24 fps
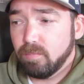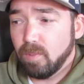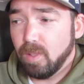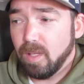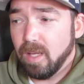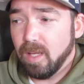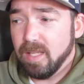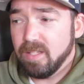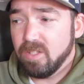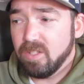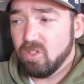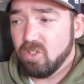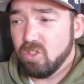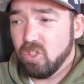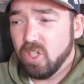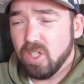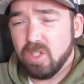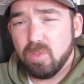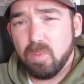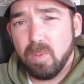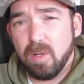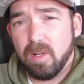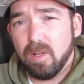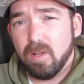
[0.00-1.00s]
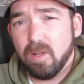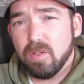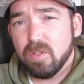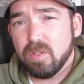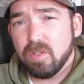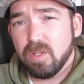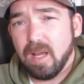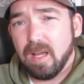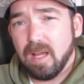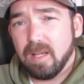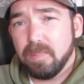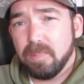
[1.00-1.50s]
It's just one of
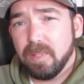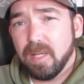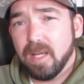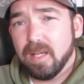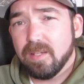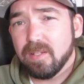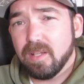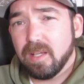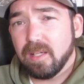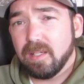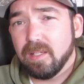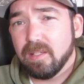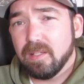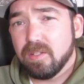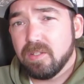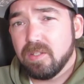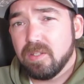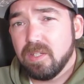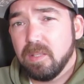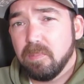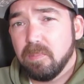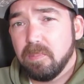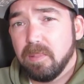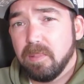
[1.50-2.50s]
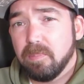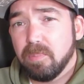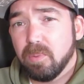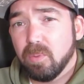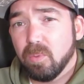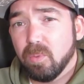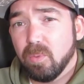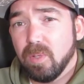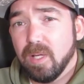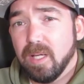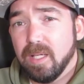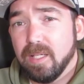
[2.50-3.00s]
those IPAs I can see
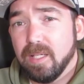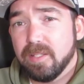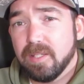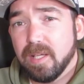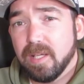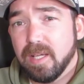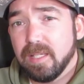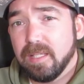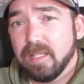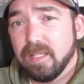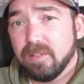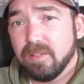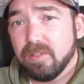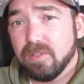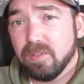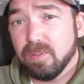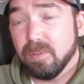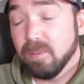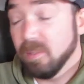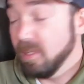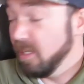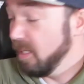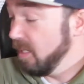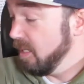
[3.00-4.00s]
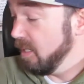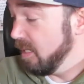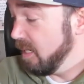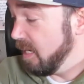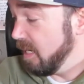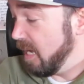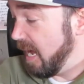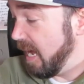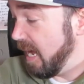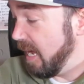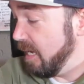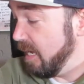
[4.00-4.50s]
people really taking to.
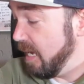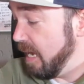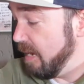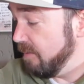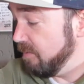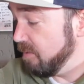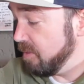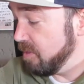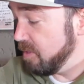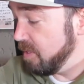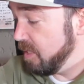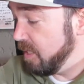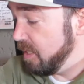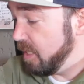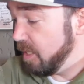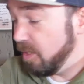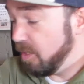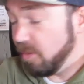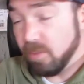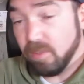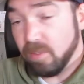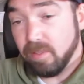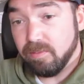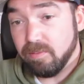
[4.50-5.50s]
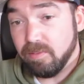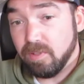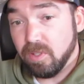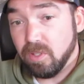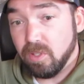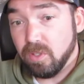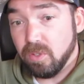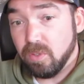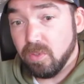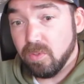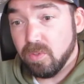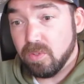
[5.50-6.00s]
I haven't seen any
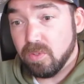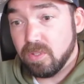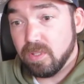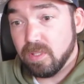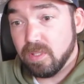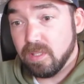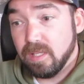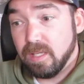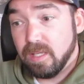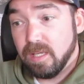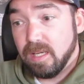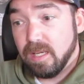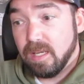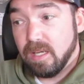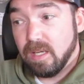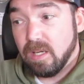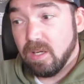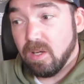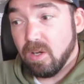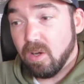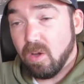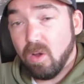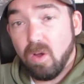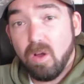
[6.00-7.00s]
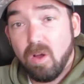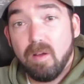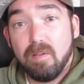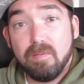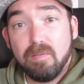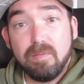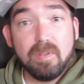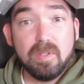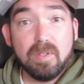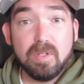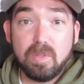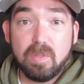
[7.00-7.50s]
reviews
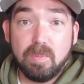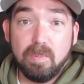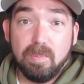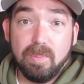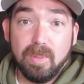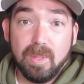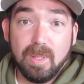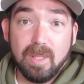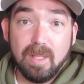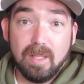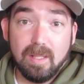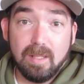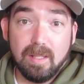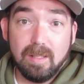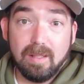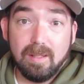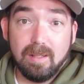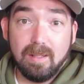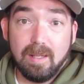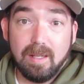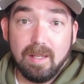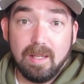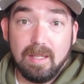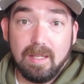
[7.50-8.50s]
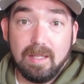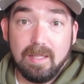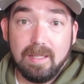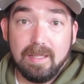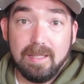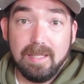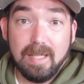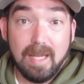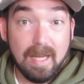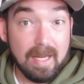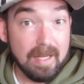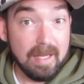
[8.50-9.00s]
of this beer
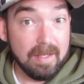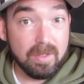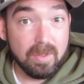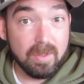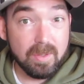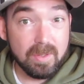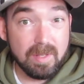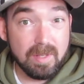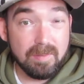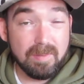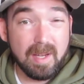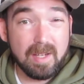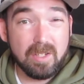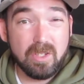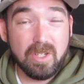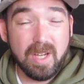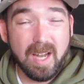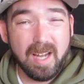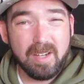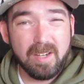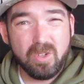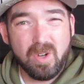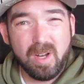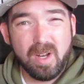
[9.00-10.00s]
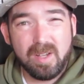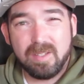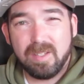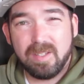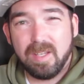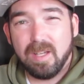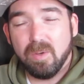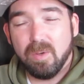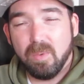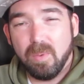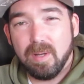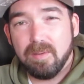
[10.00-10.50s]
yet, because I try to
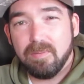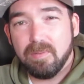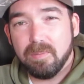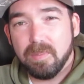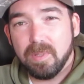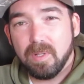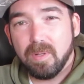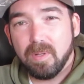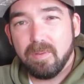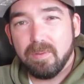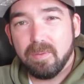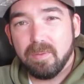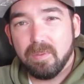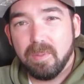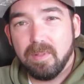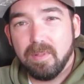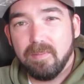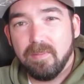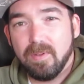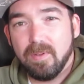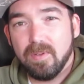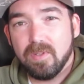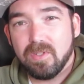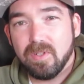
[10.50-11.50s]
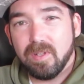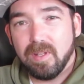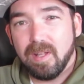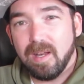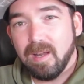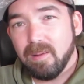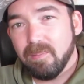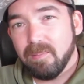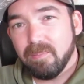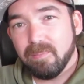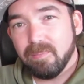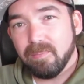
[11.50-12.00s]
stay away from a lot of the reviews so that
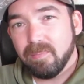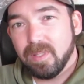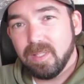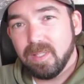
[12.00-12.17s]
I'm